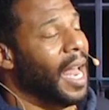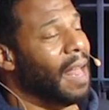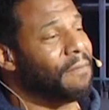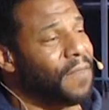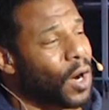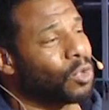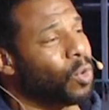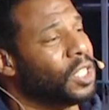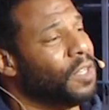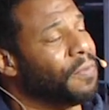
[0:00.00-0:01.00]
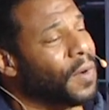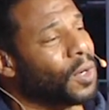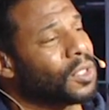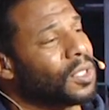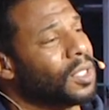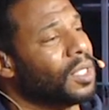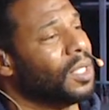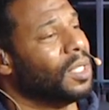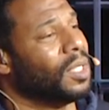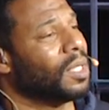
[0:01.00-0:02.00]
And at first, when she first
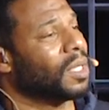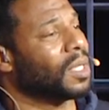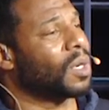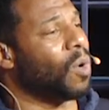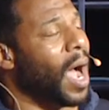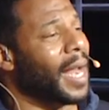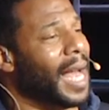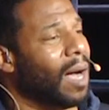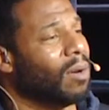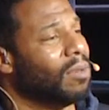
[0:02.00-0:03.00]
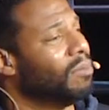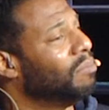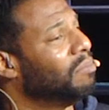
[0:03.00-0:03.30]
cried out,